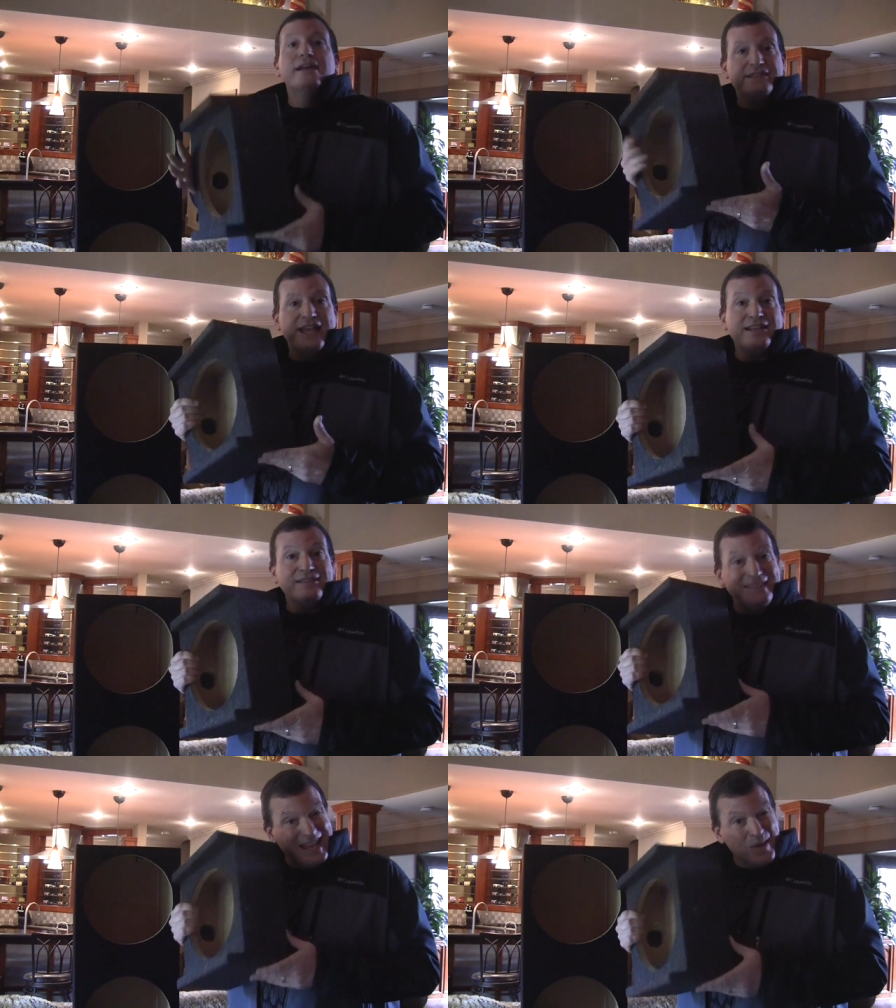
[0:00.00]

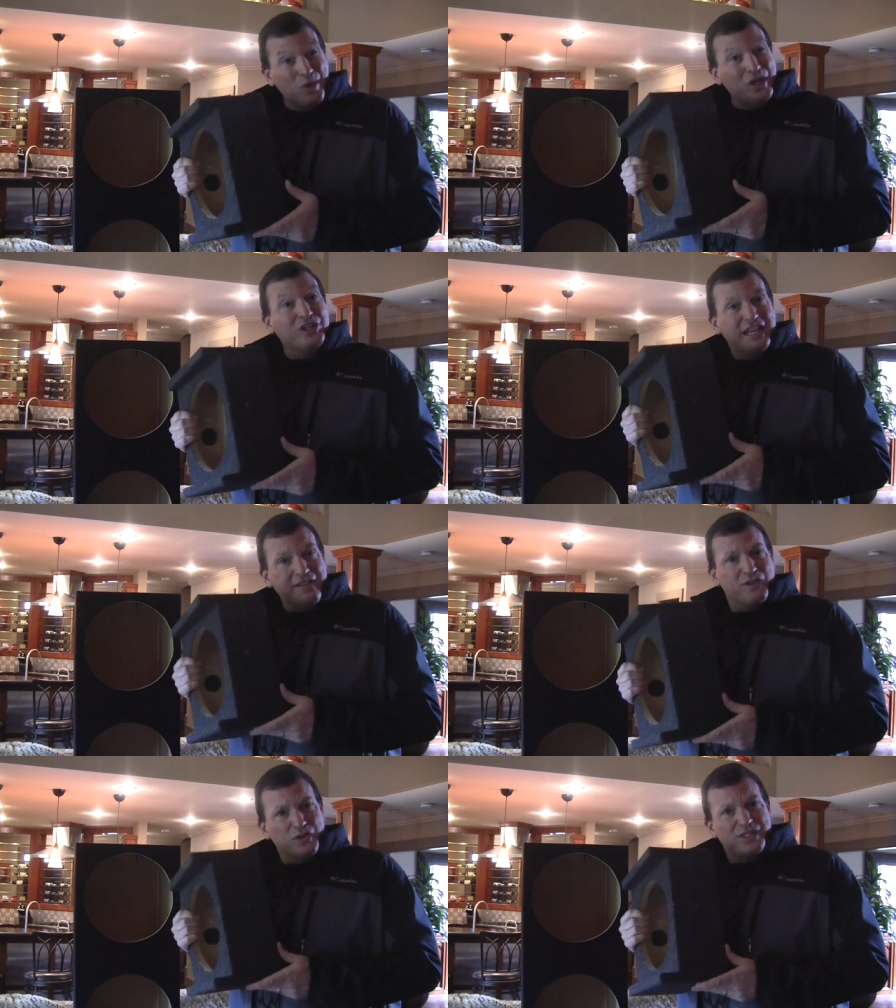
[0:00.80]
They will
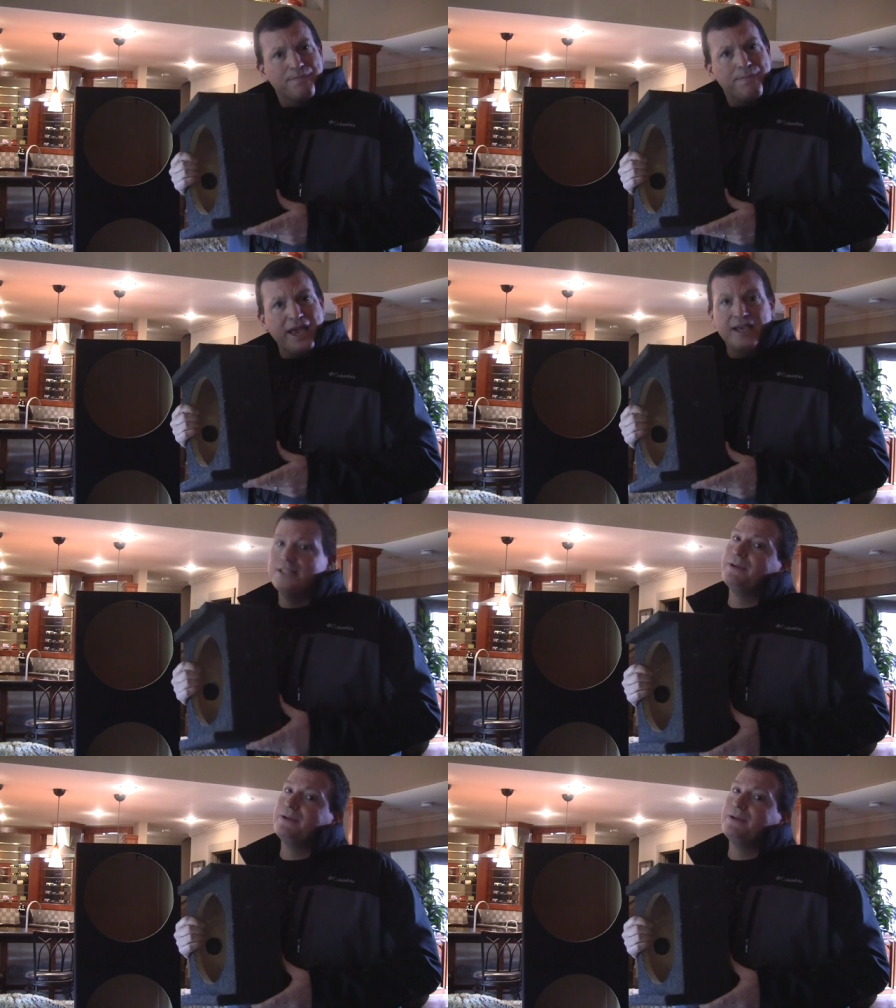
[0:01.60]
give you some bass,